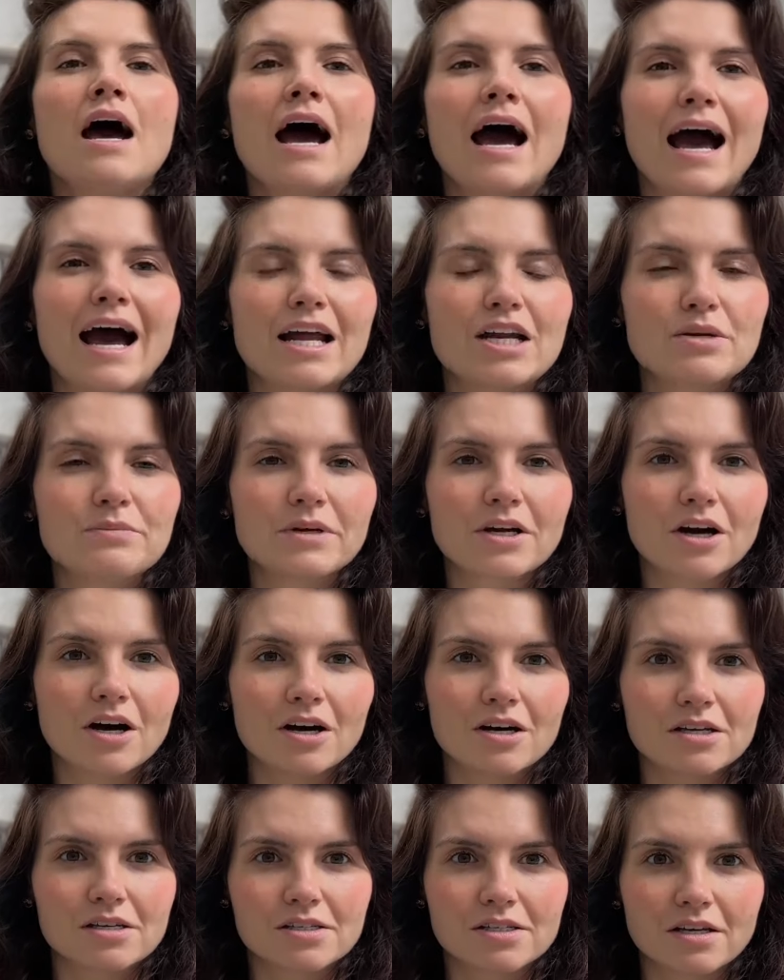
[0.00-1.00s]
and
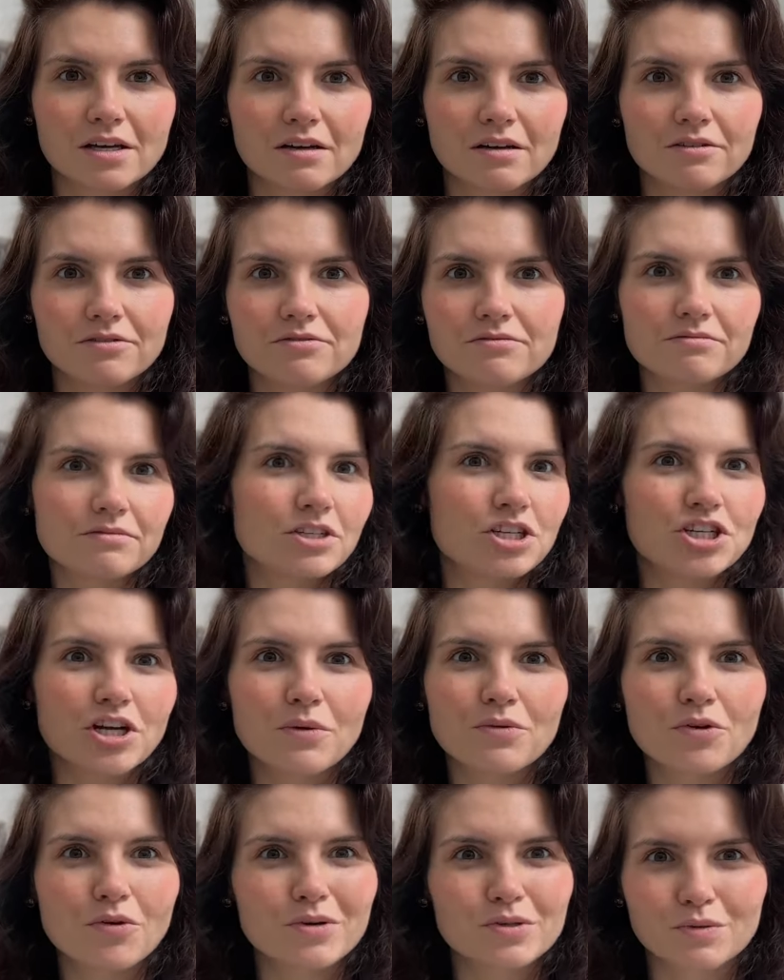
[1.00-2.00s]
because you
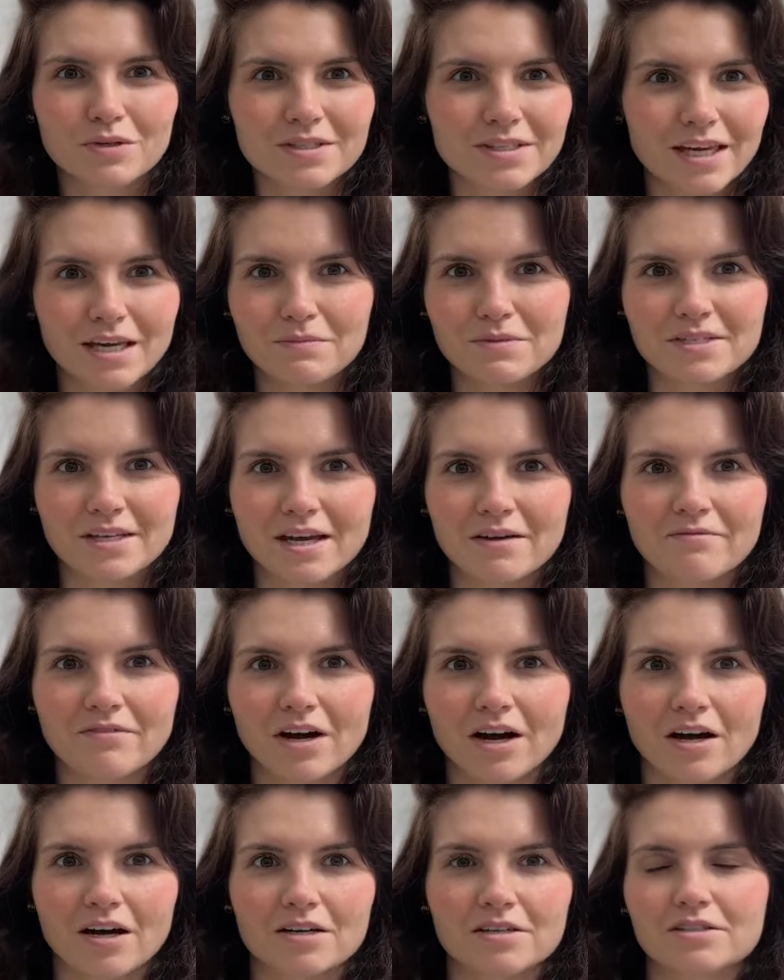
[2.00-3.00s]
don't always want to keep the same
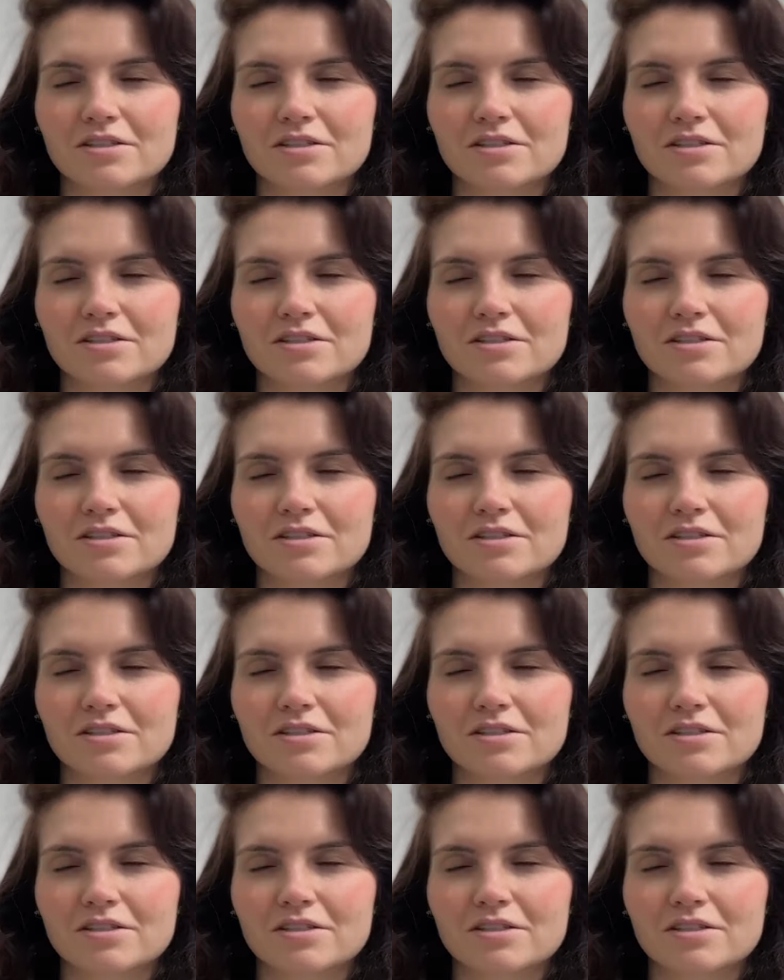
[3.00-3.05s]
vase,